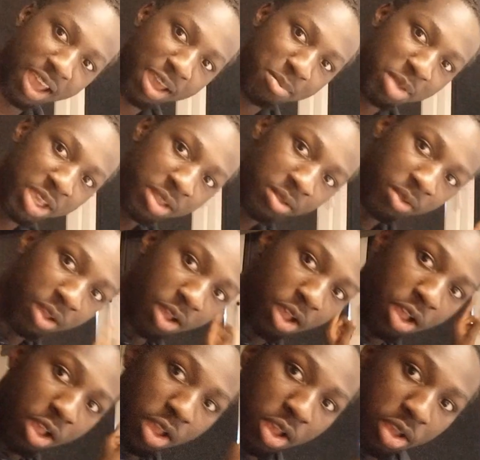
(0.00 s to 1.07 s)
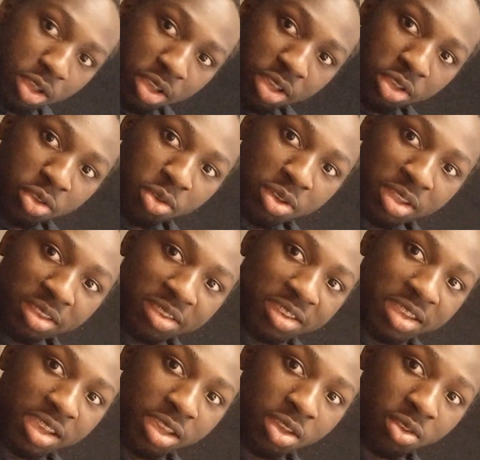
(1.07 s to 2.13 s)
I mean, you can
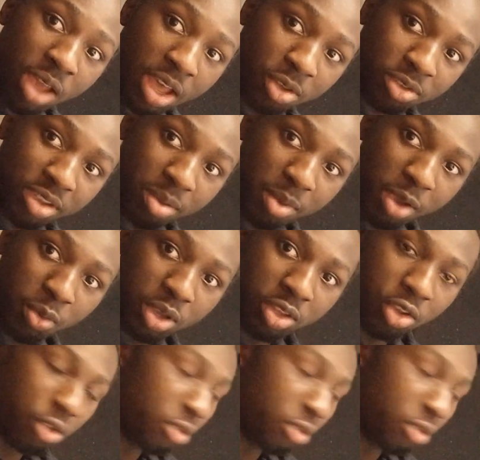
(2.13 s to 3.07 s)
see outside my window,